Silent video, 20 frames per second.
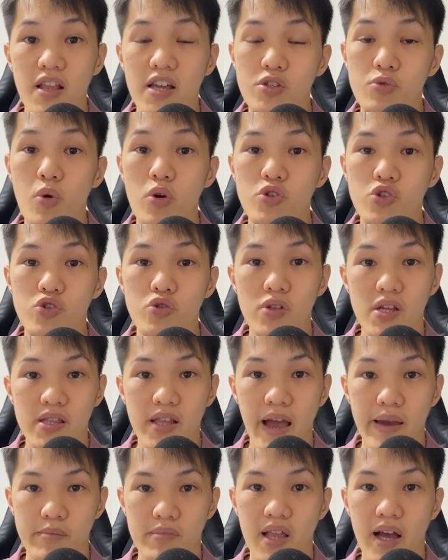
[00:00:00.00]
Let's walk through the
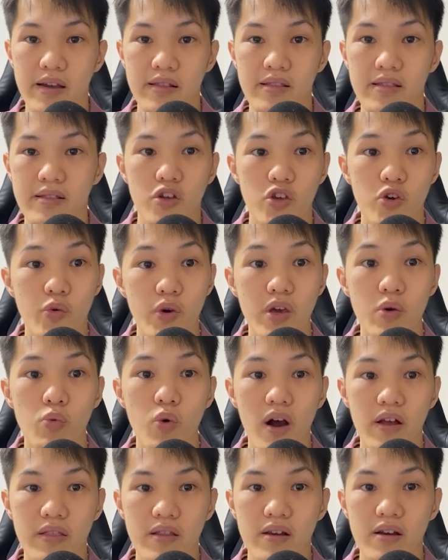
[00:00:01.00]
timeline.
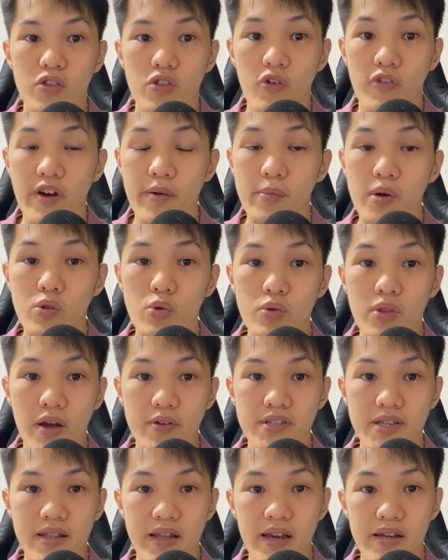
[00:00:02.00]
QE1, November
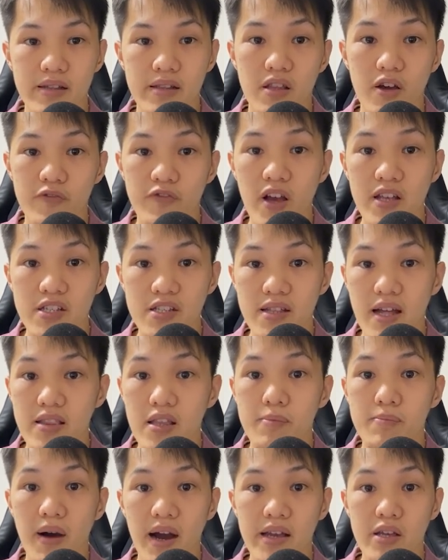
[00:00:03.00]
2008, the Fed
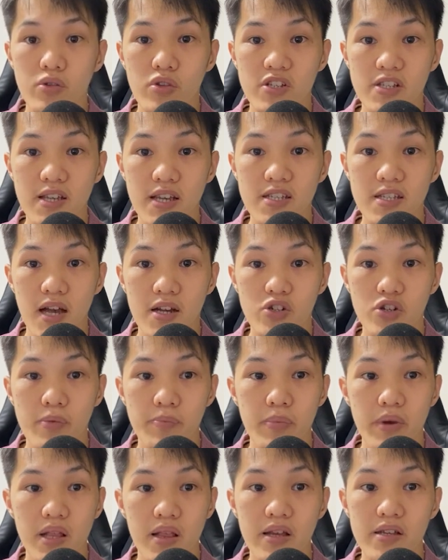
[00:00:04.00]
started buying 600
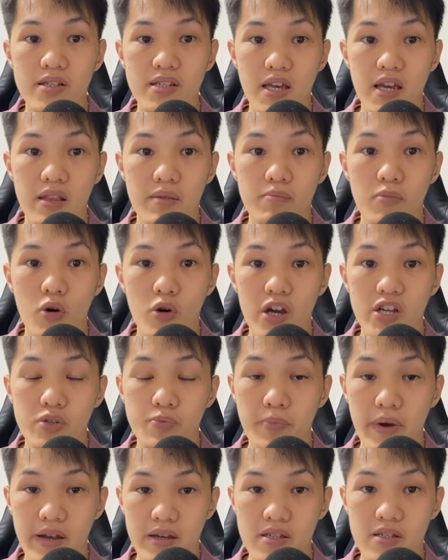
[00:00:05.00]
billion in
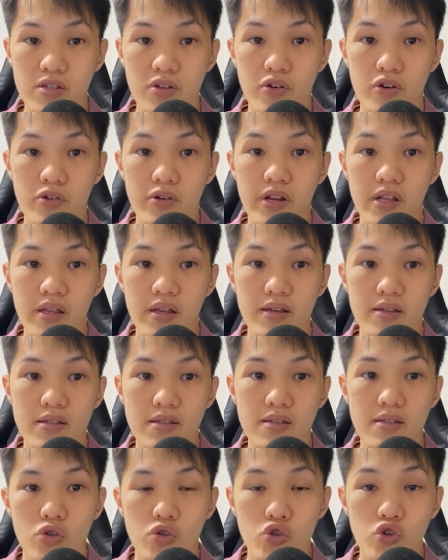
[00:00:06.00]
mortgage-backed
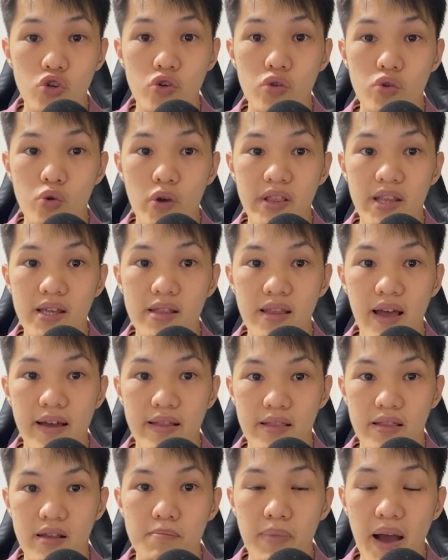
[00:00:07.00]
securities. June
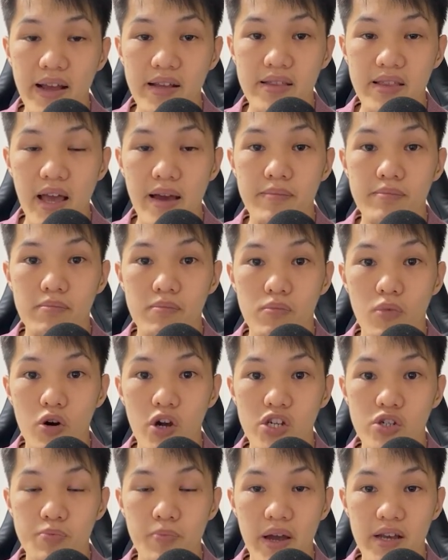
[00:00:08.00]
2010, bank debt,
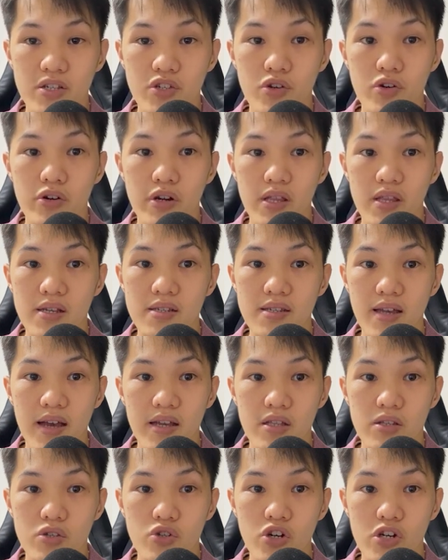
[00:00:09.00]
mortgage-backed securities
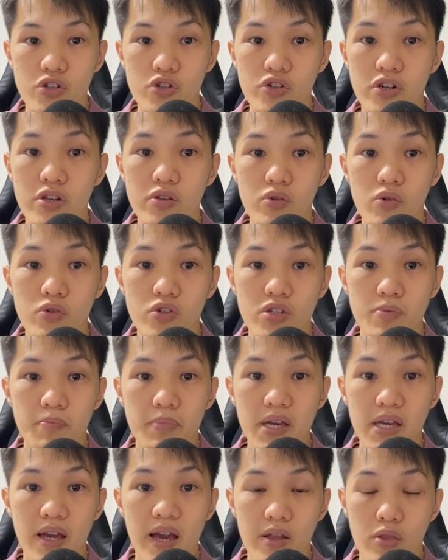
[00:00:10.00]
and treasury notes
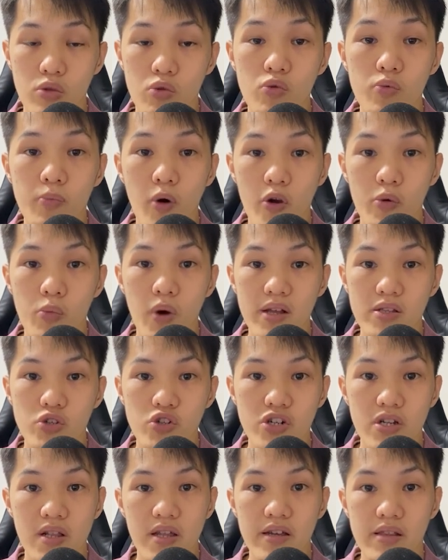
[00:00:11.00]
peaked at 2.1
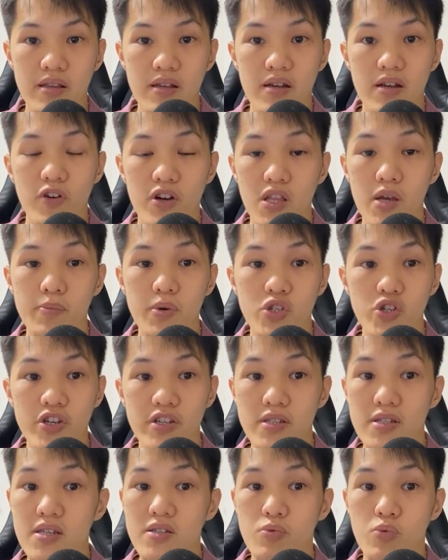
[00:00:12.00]
trillion. Further
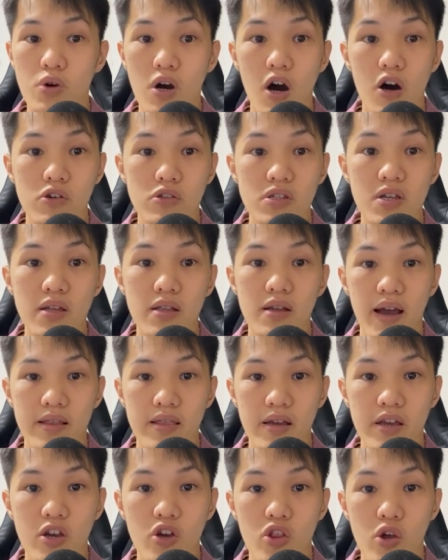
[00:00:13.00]
purchases were halted and
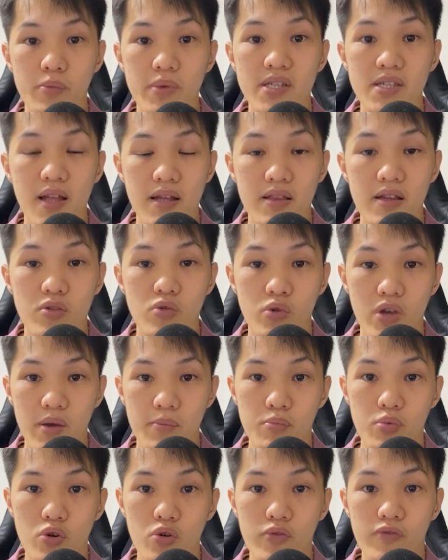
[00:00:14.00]
the economy started to
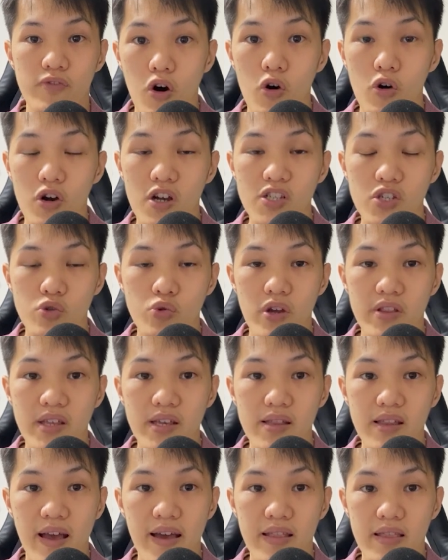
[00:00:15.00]
improve. August
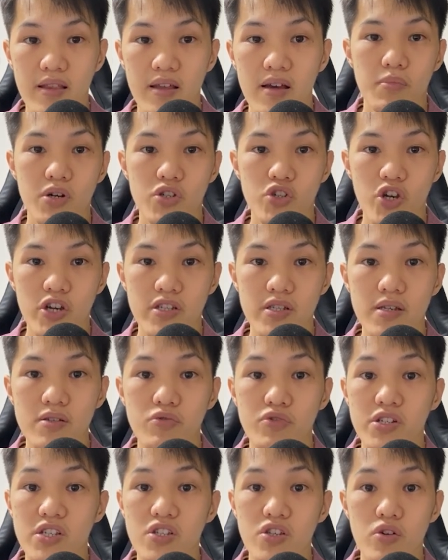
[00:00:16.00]
2010, purchases
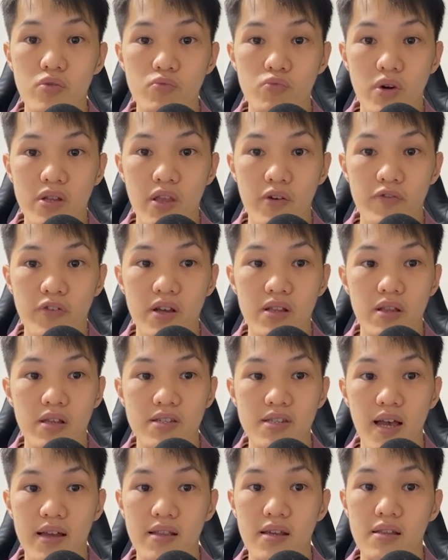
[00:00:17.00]
resumed when the Fed
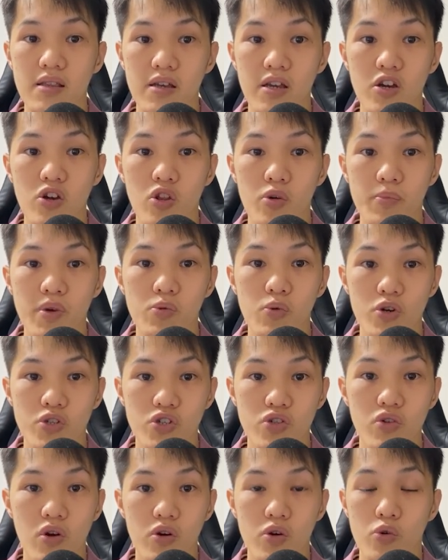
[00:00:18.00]
decided the economy
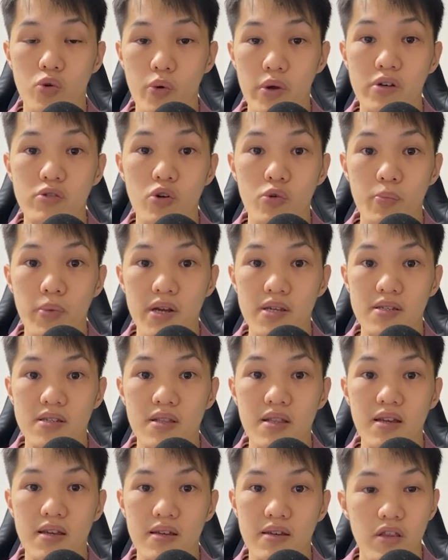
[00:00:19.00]
was not growing
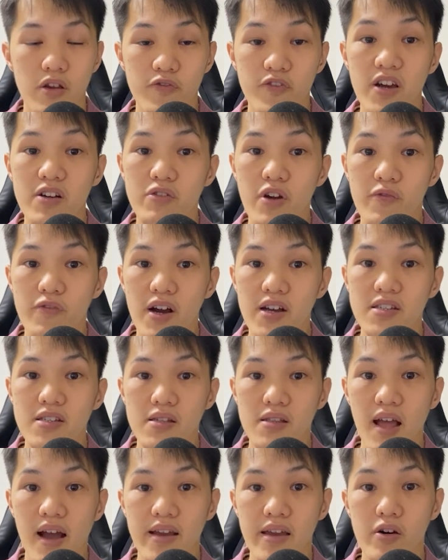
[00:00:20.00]
robustly. The Fed revised
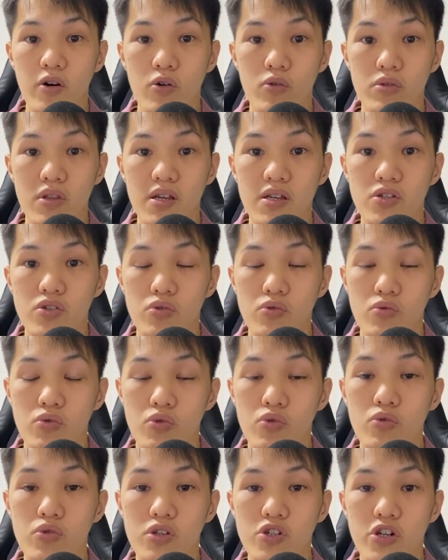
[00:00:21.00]
the target holdings to
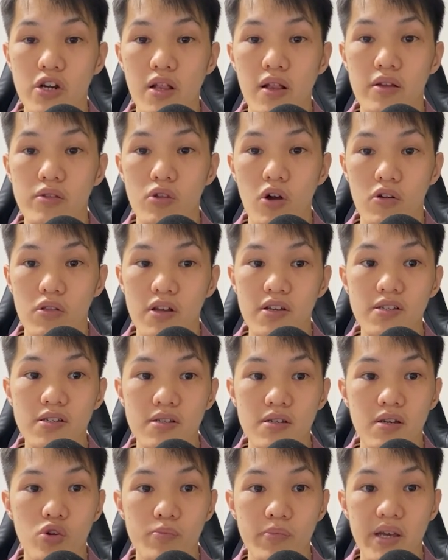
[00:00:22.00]
$2 trillion.
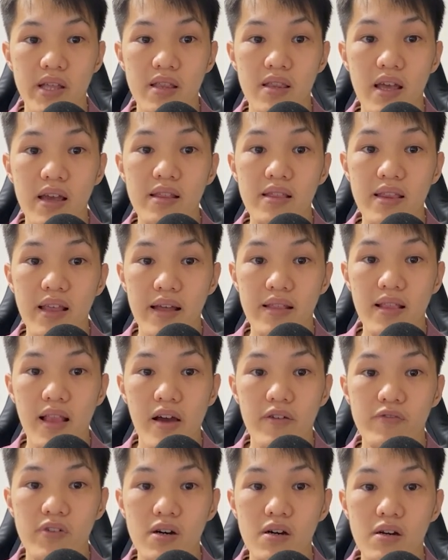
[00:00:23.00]
To maintain that
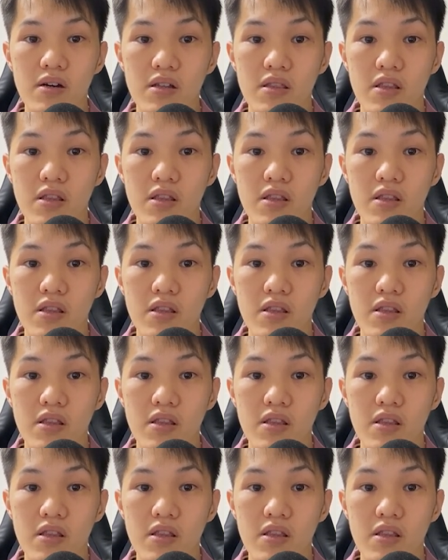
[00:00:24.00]
level,